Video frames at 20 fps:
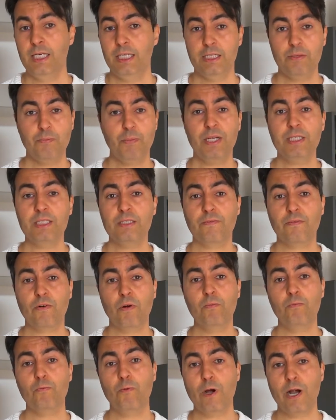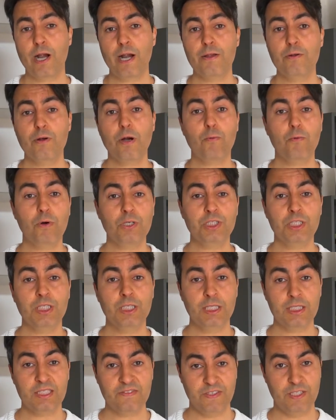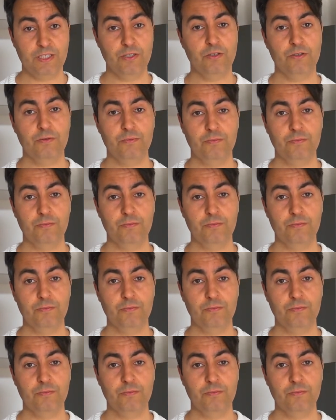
It depends from where you are watching this video.